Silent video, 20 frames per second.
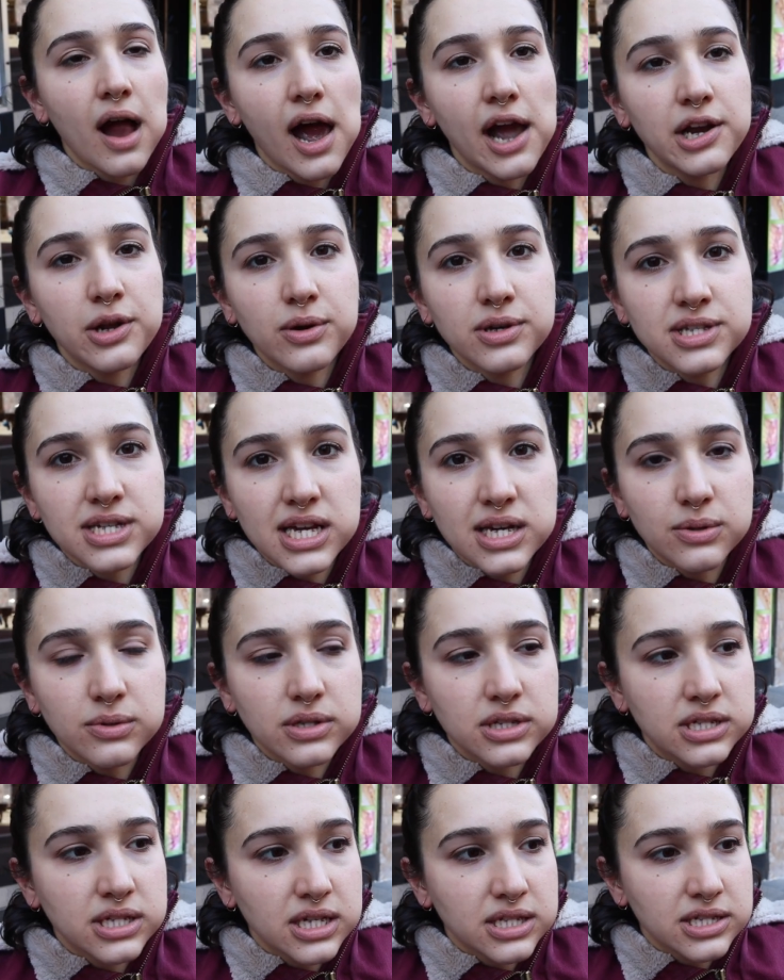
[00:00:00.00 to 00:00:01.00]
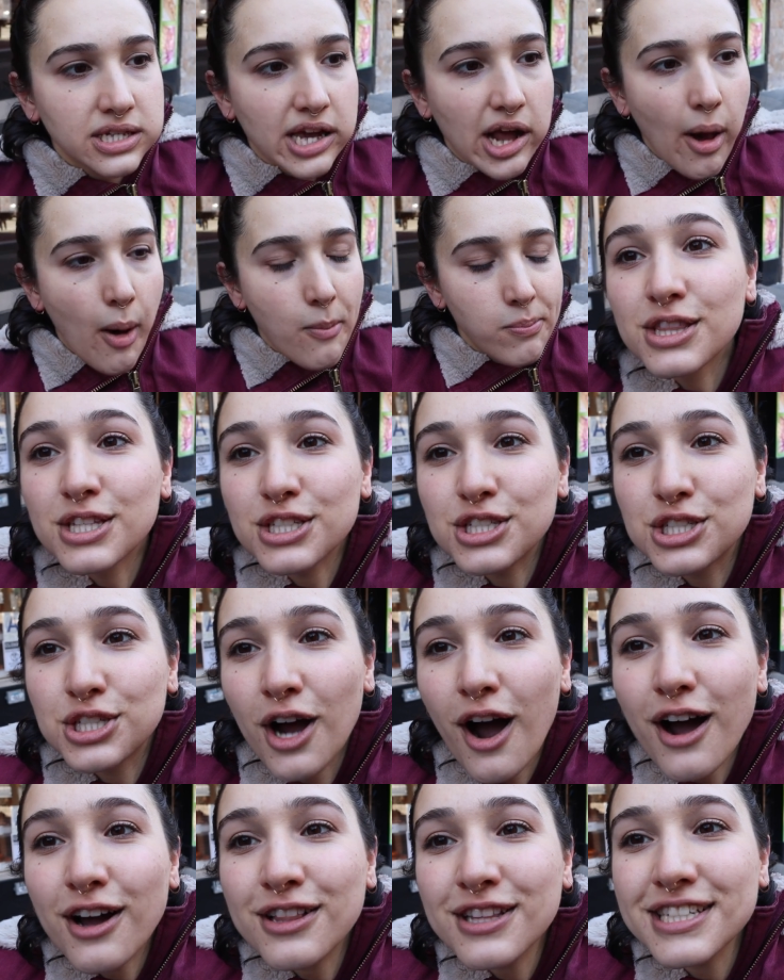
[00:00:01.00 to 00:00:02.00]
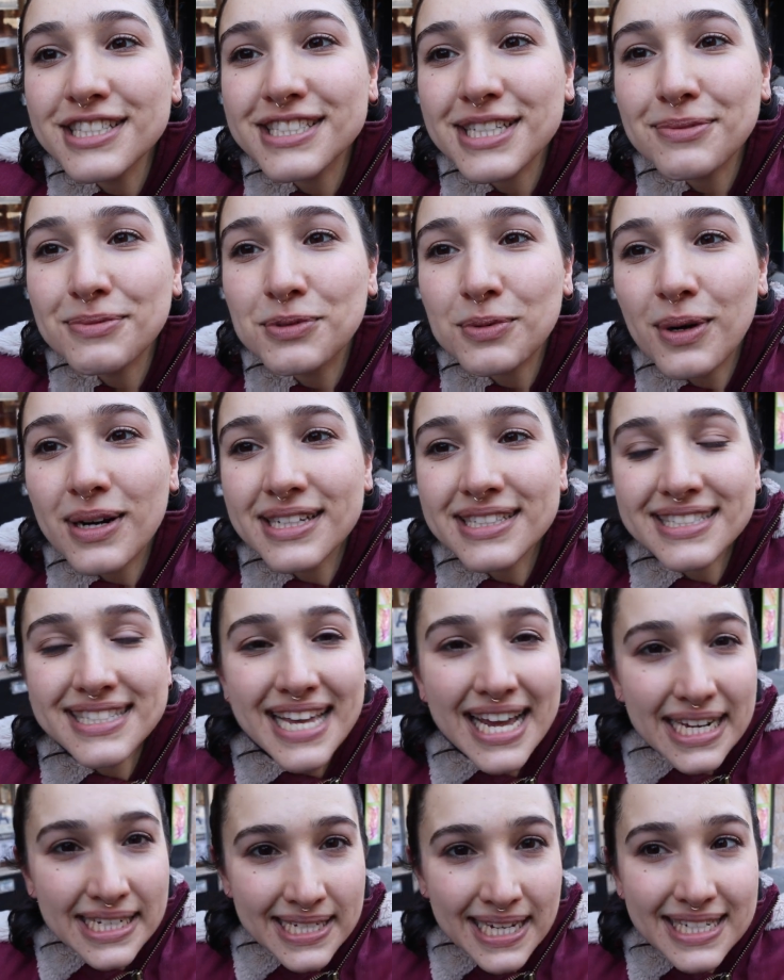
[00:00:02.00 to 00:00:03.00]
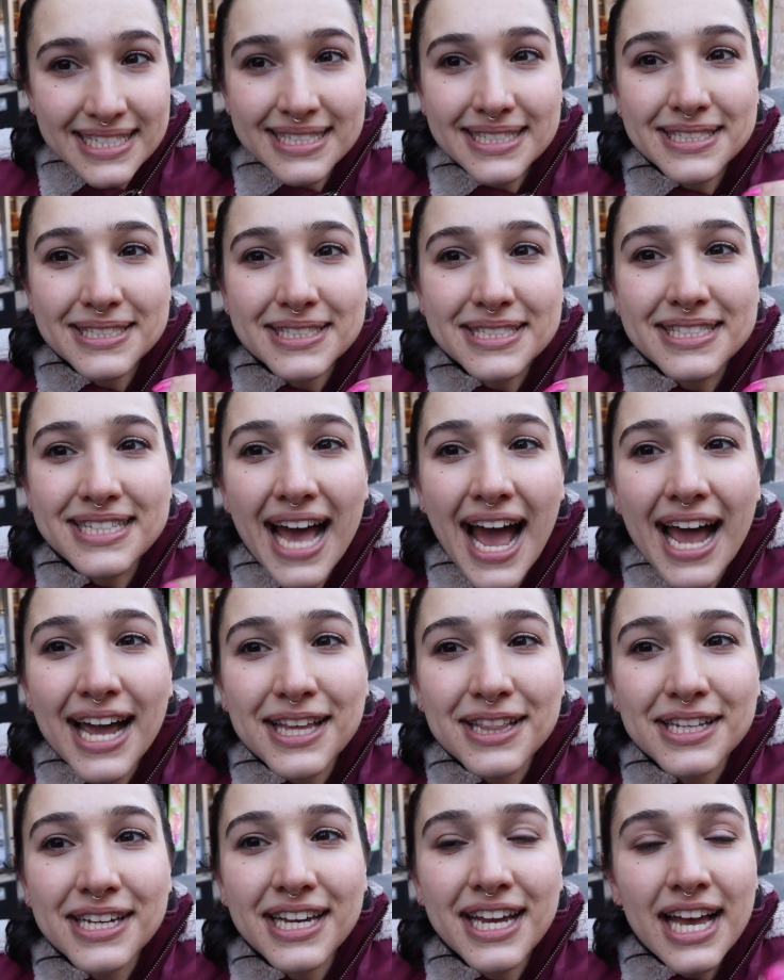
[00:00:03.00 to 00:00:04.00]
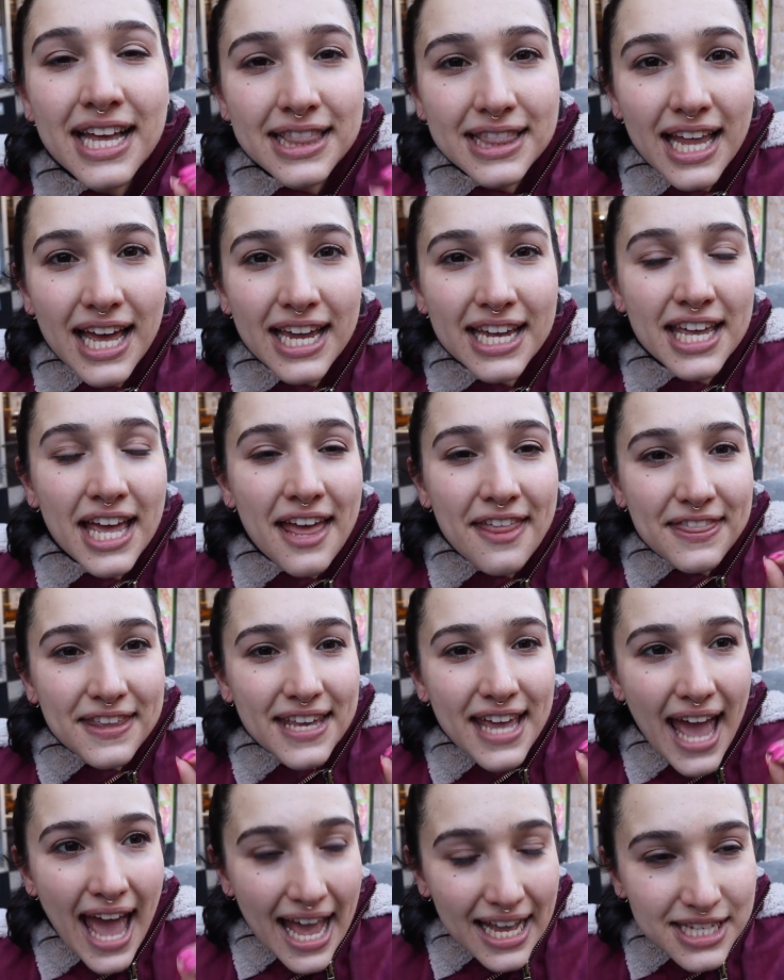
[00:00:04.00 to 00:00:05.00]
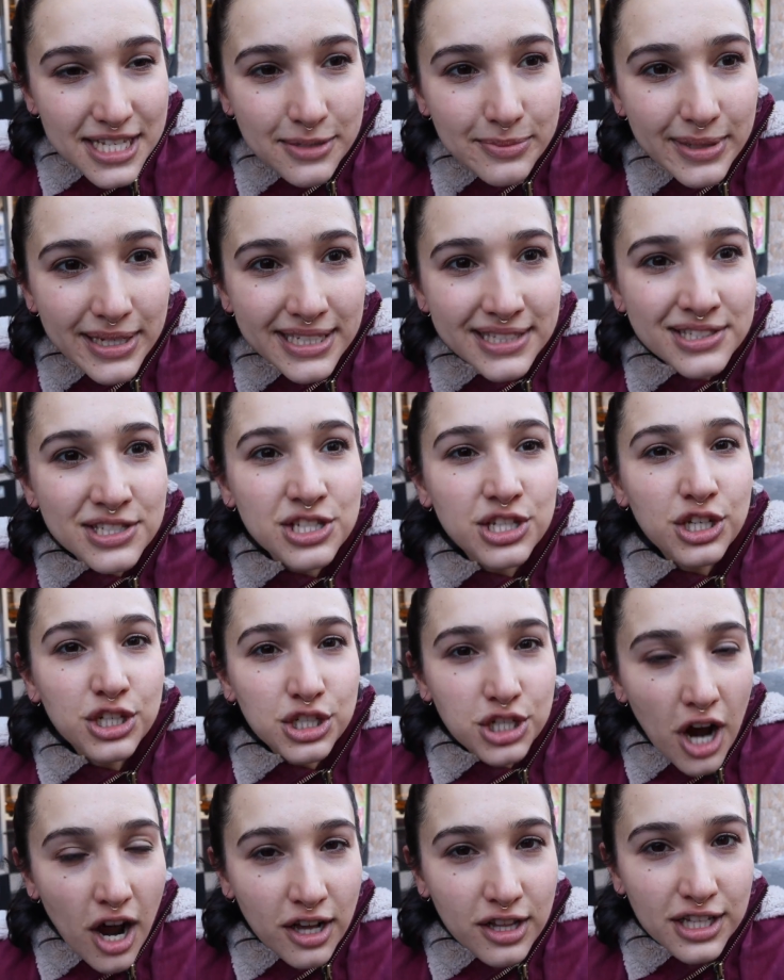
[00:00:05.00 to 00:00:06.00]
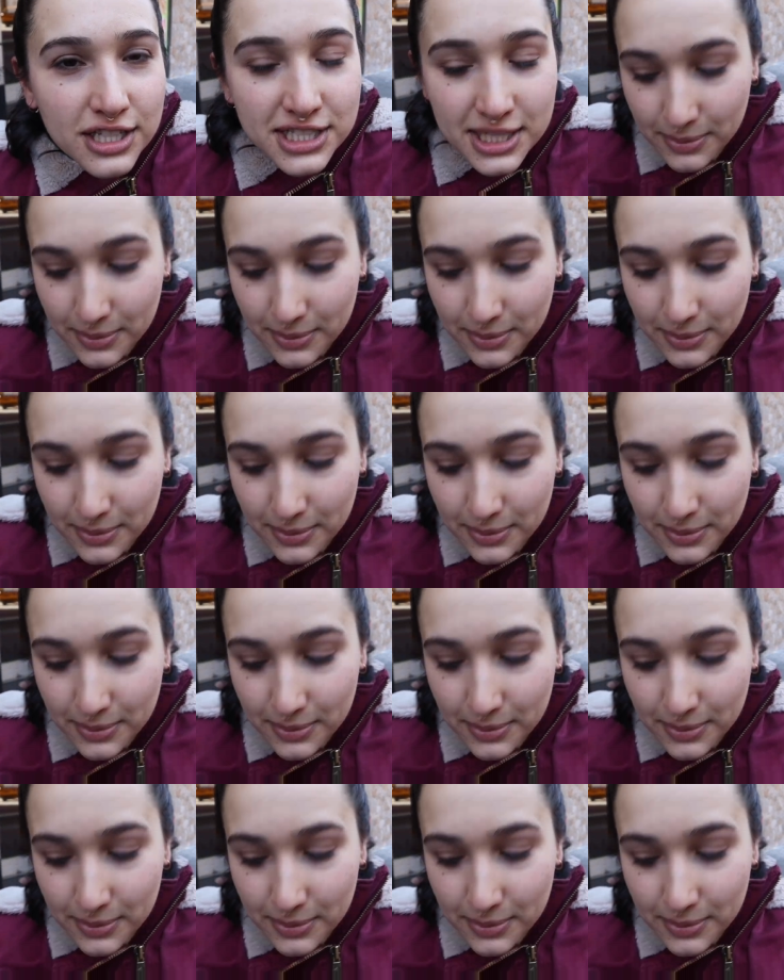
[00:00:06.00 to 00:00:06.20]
I know exactly what this tastes like. The chocolate dipped ones tastes exactly like the Entenmann's chocolate